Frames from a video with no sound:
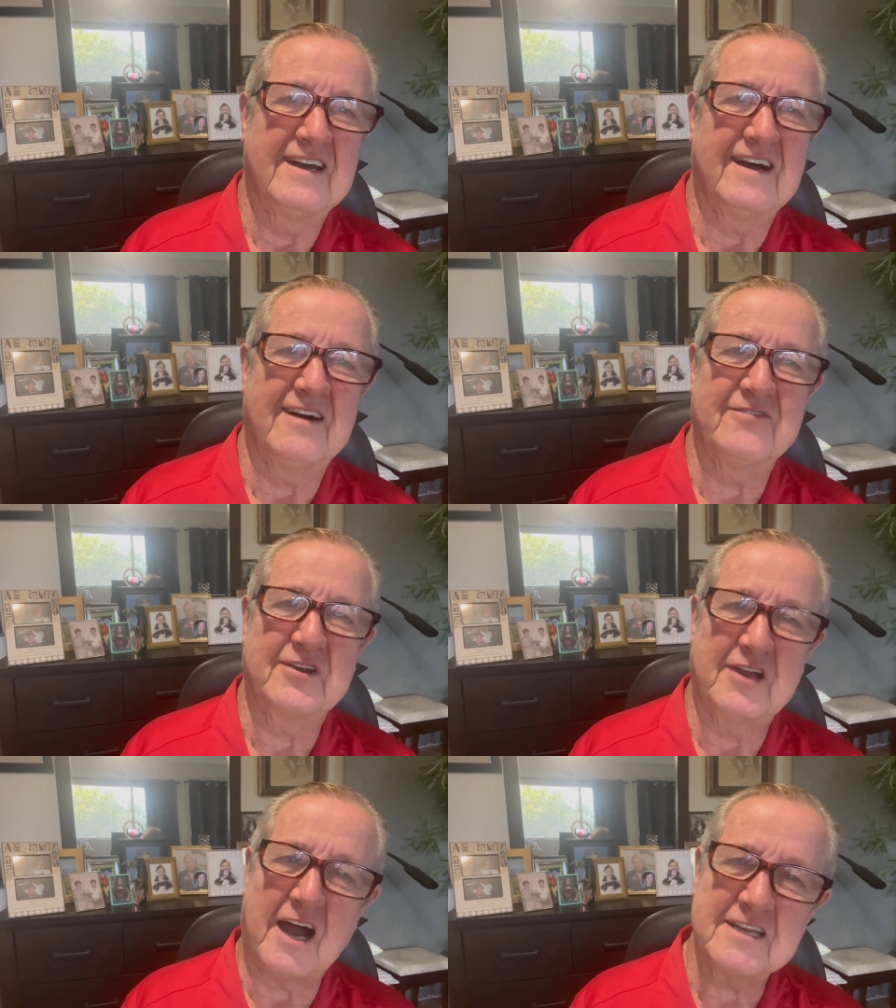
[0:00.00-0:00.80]
of the
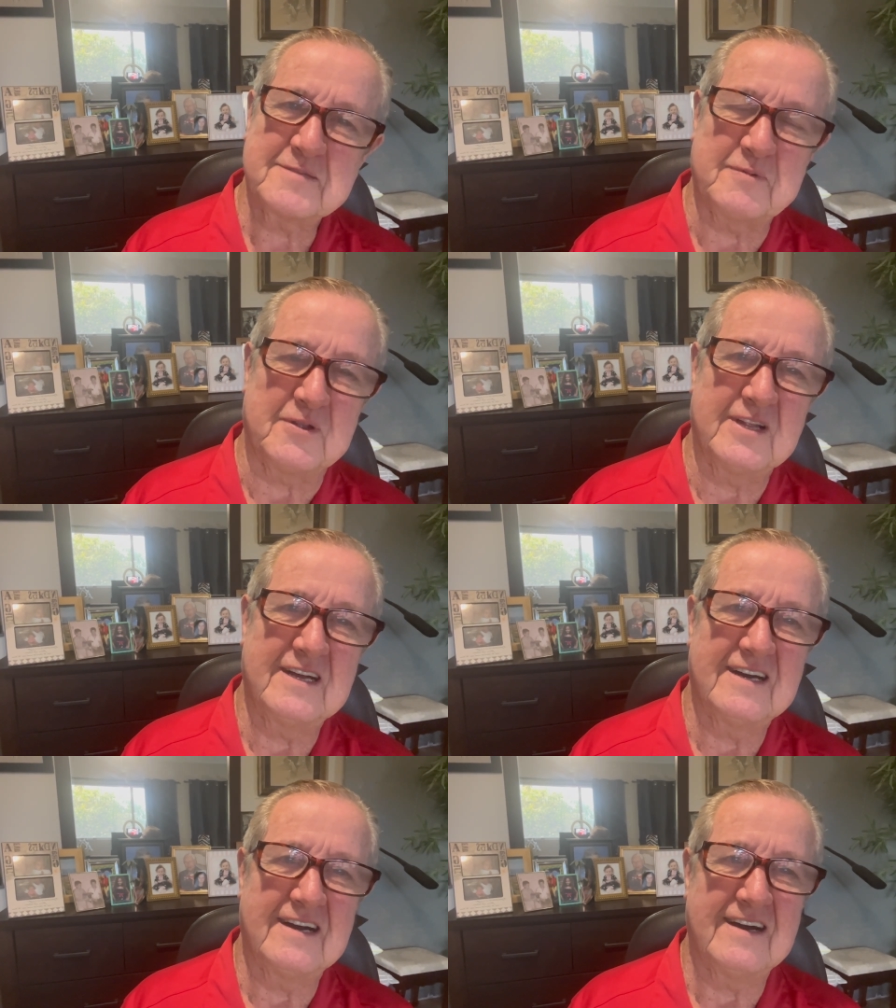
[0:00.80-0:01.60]
gospel
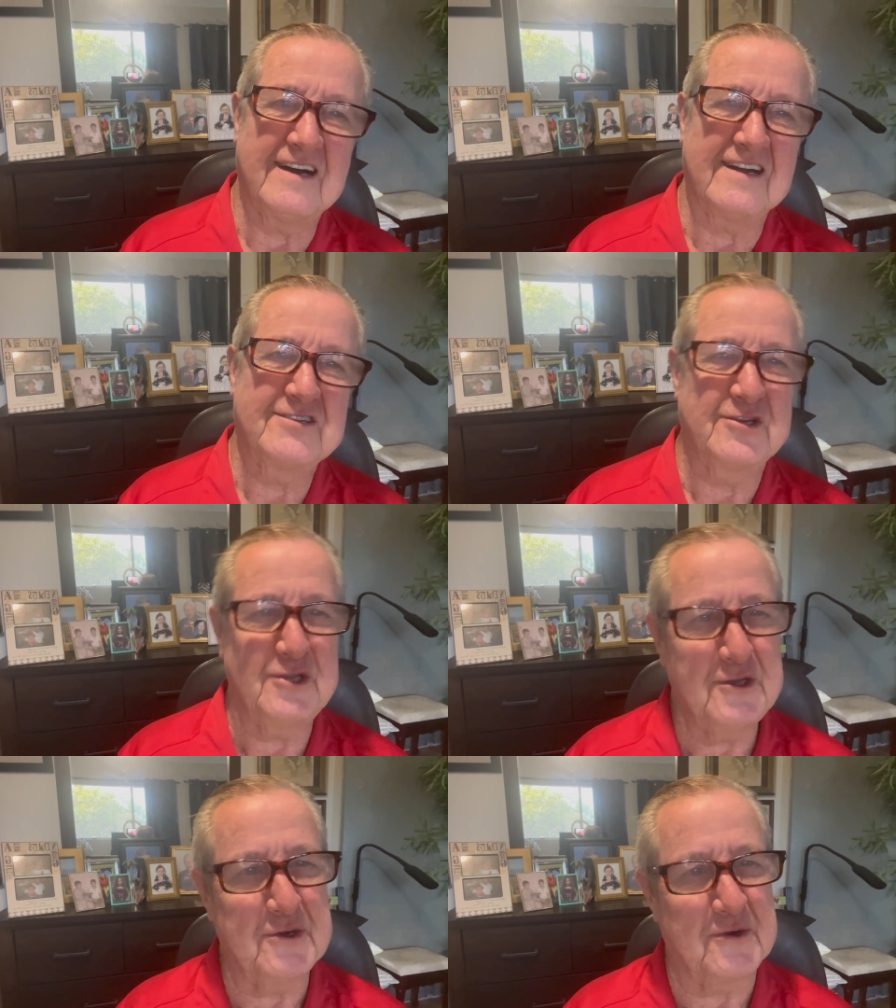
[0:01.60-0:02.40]
uh, to
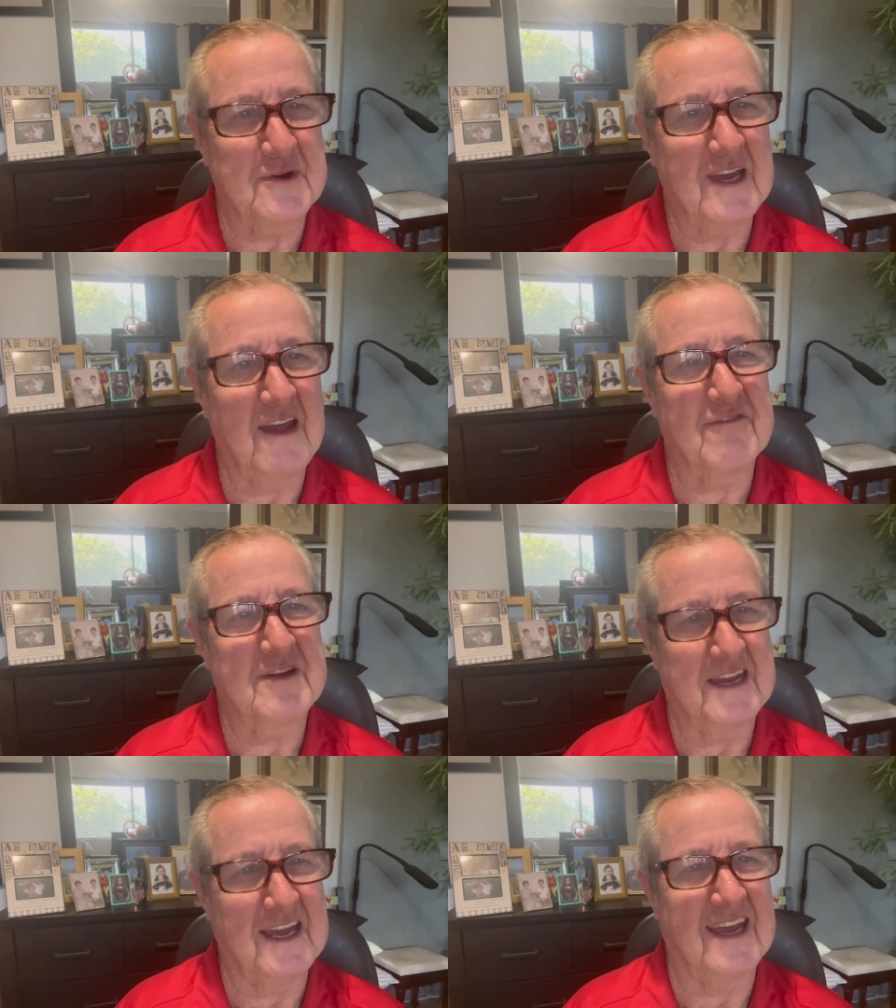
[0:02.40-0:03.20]
you every
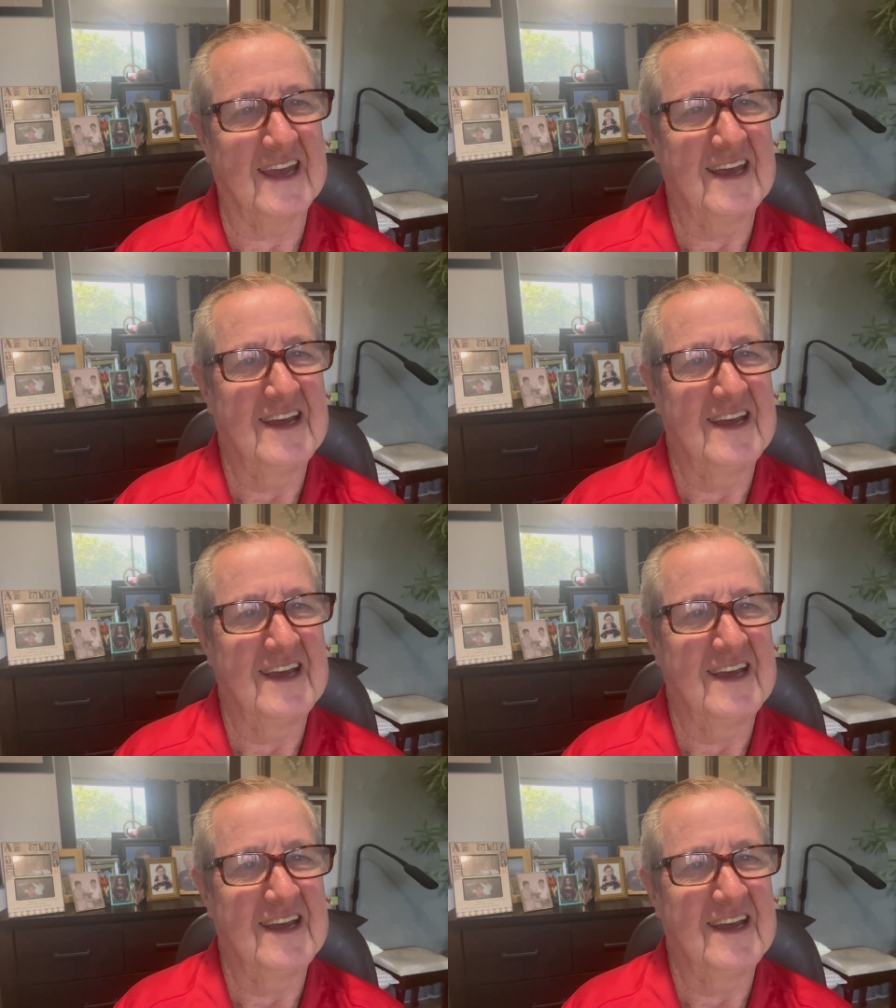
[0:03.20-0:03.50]
day.